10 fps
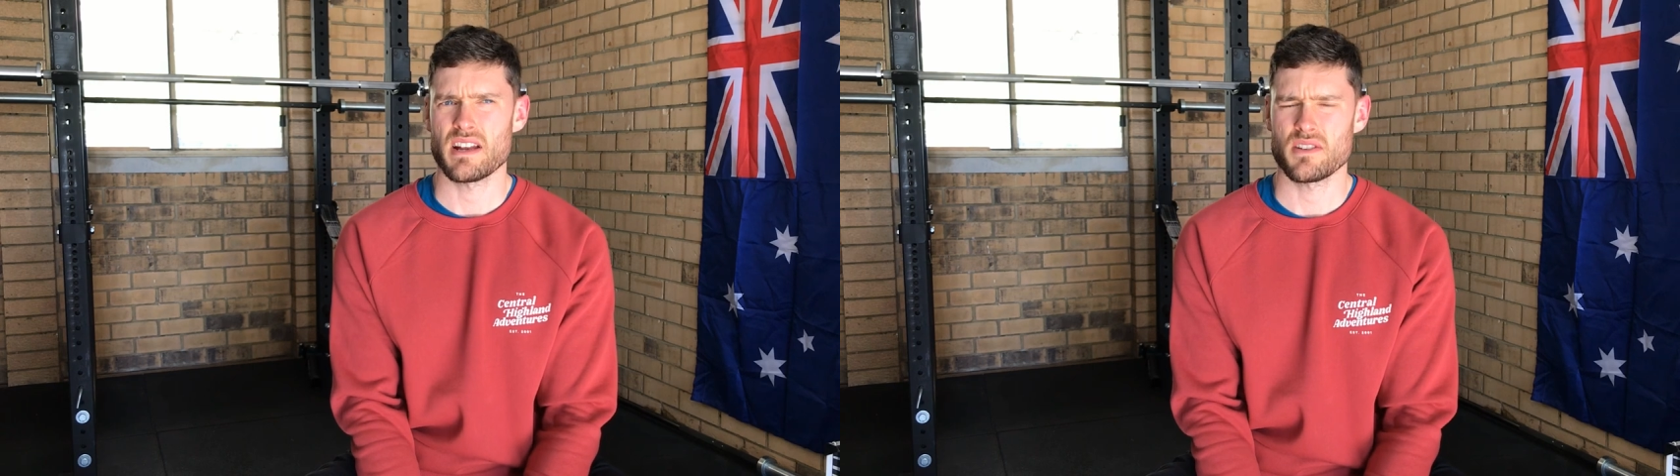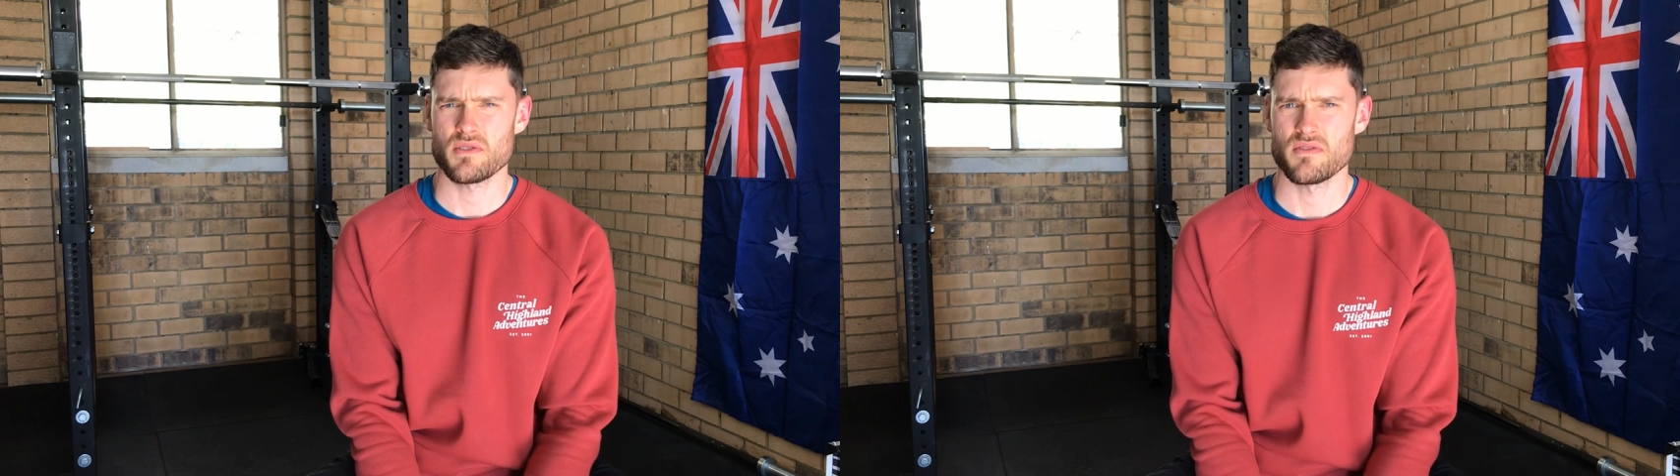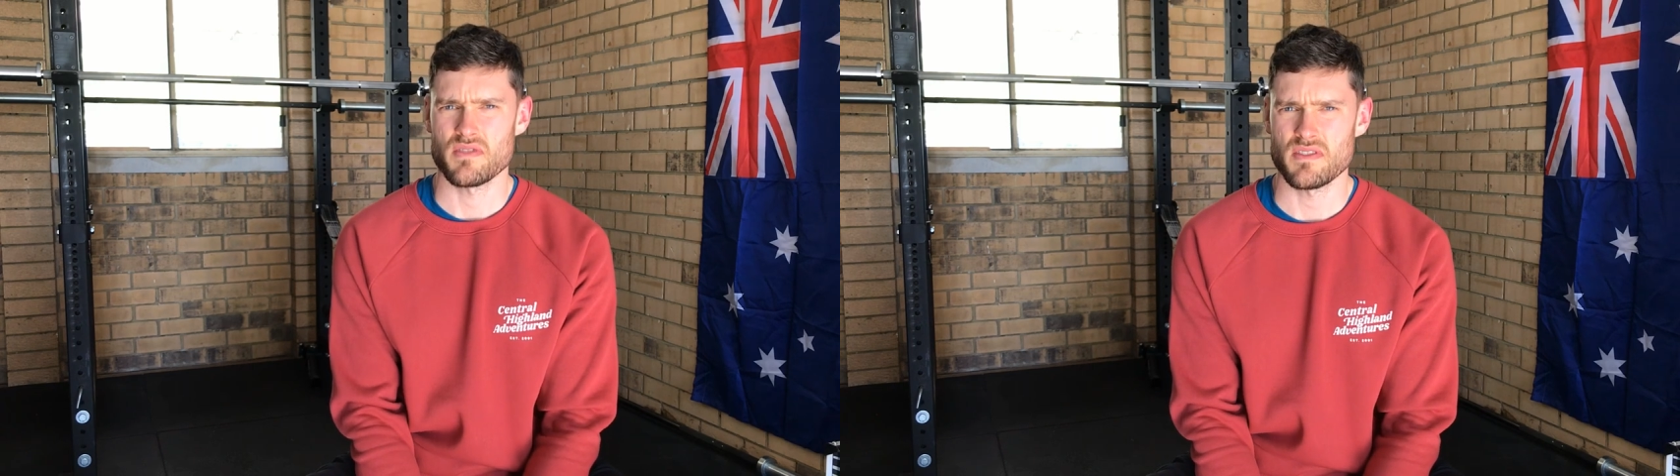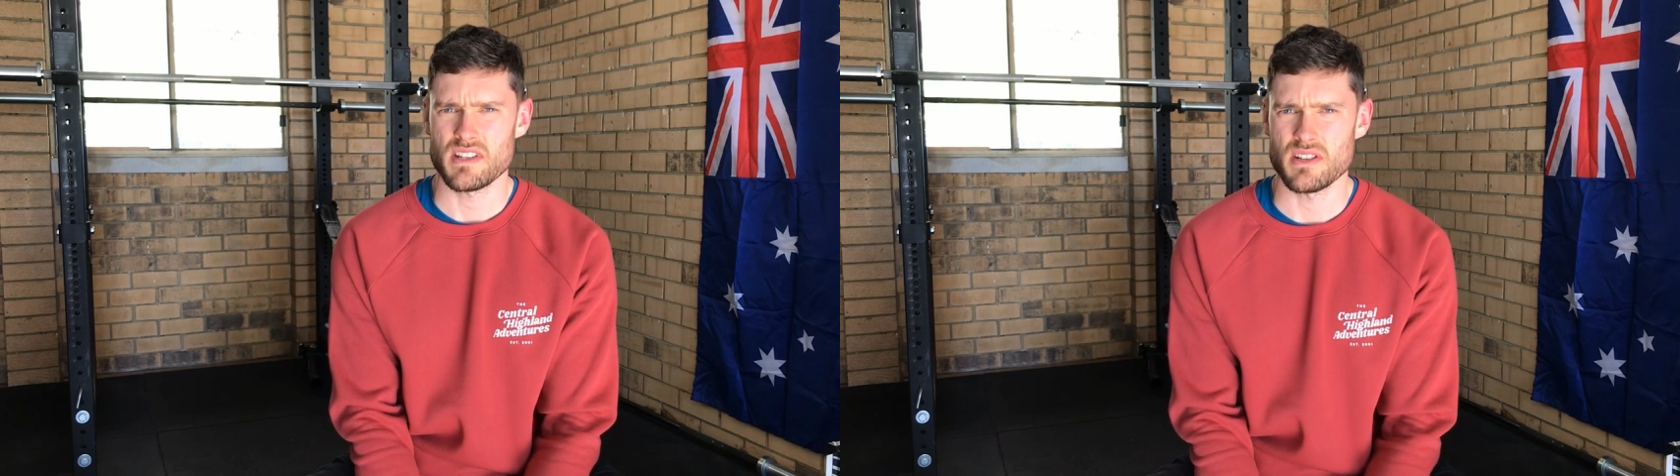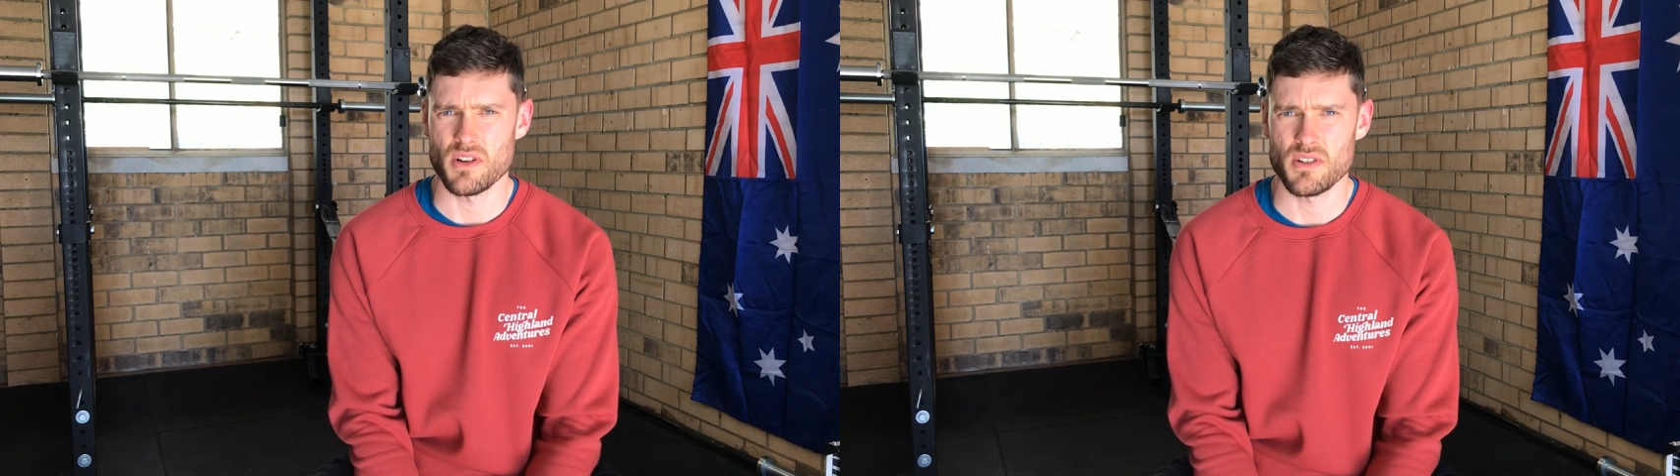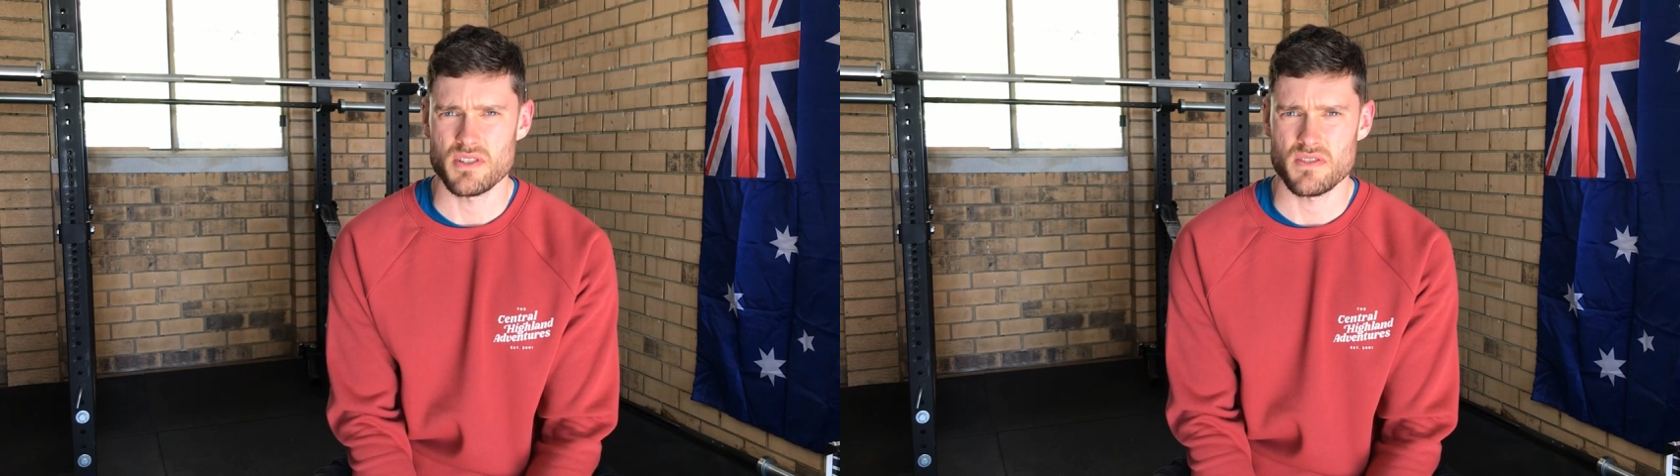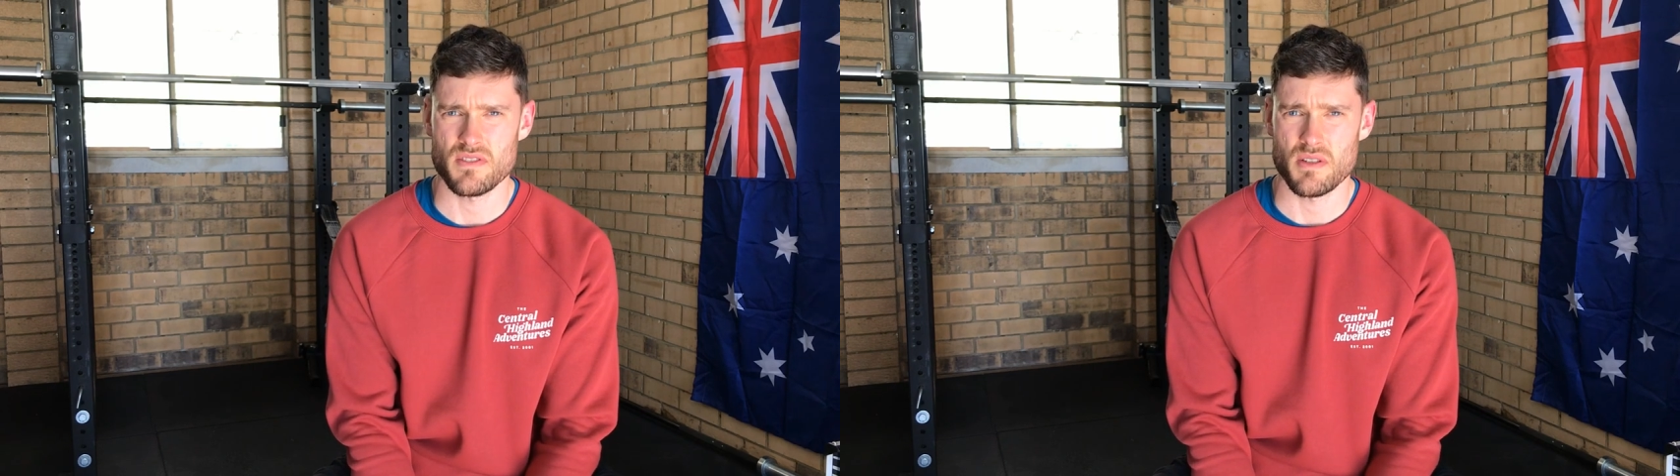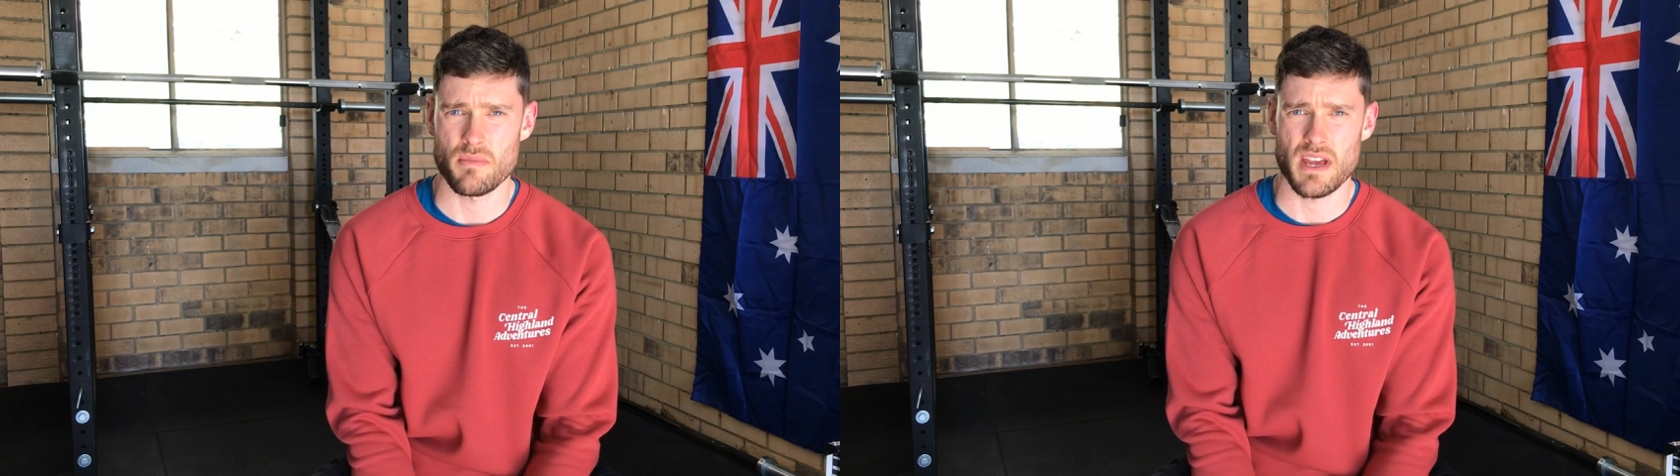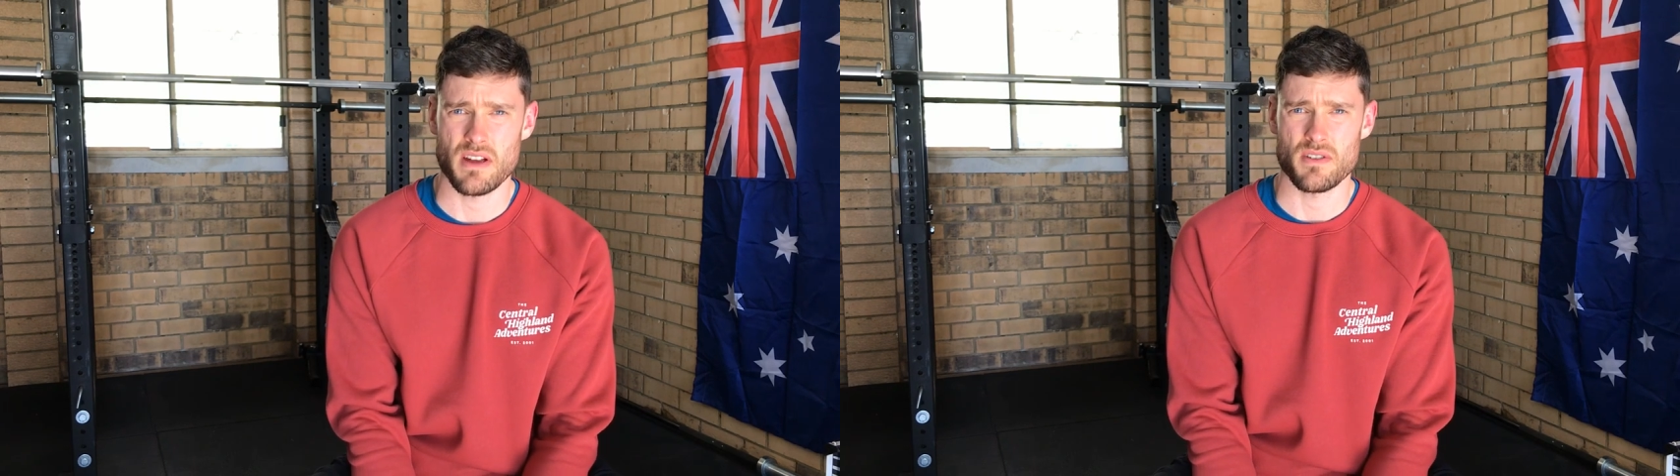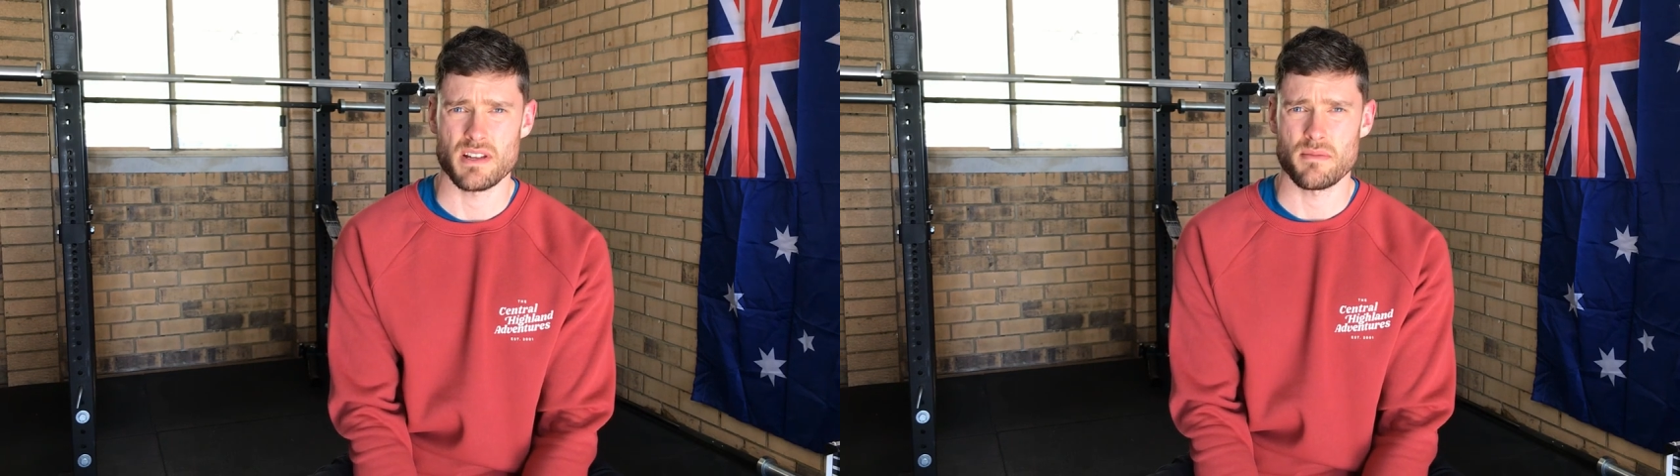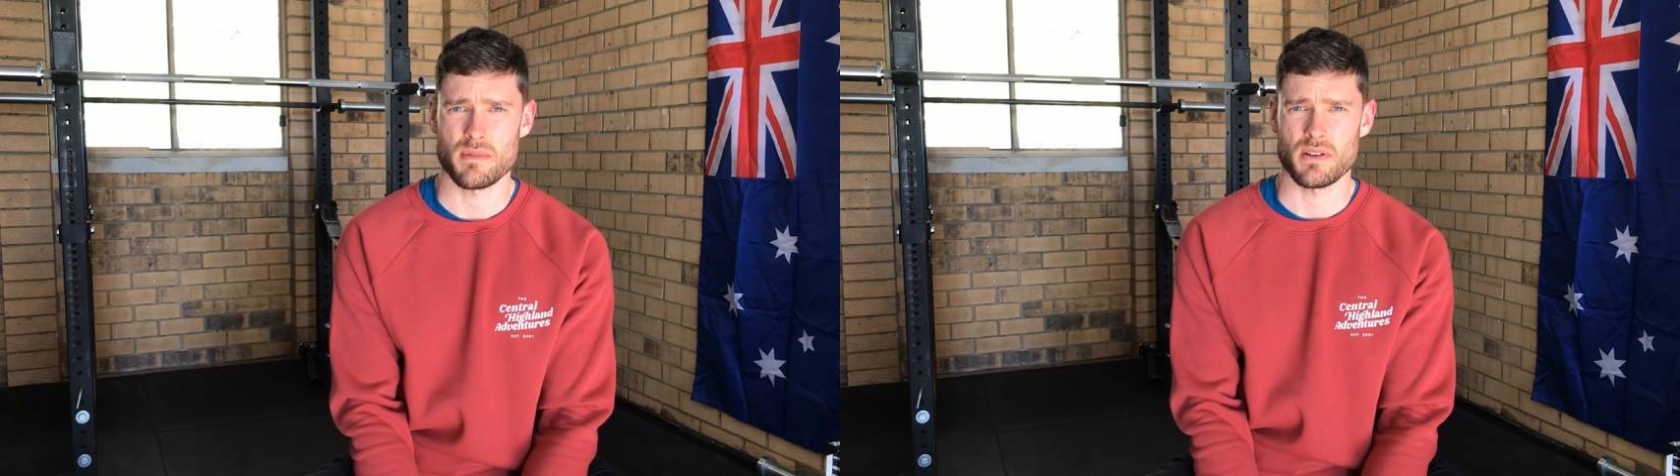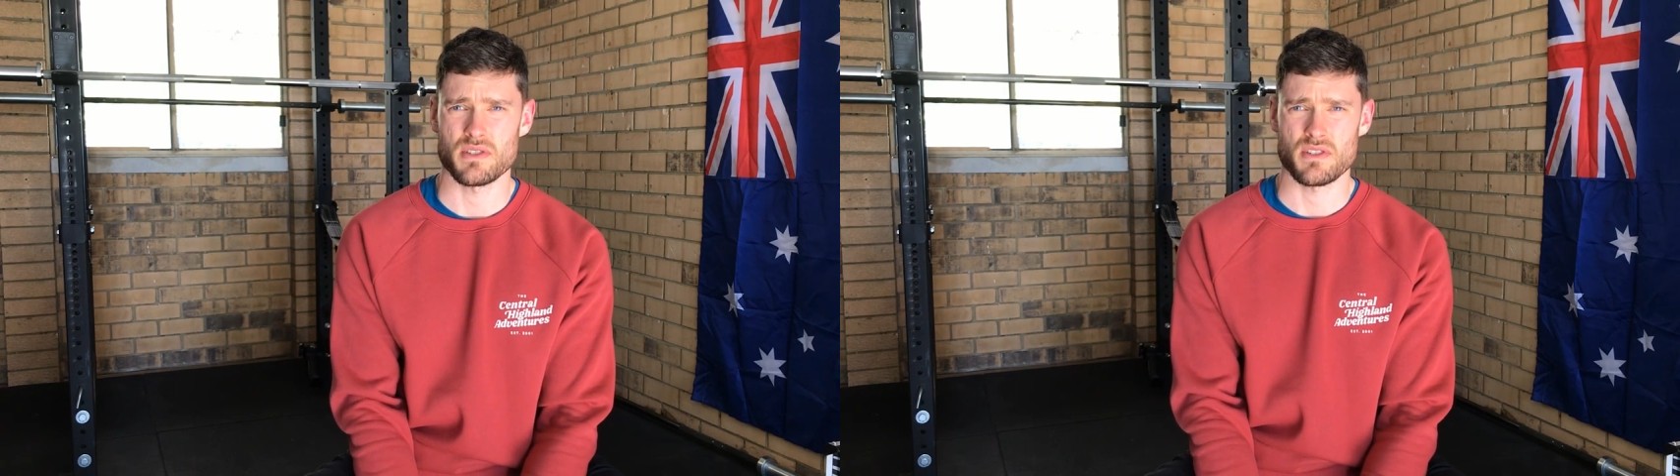$850 for the pair of dumbbells.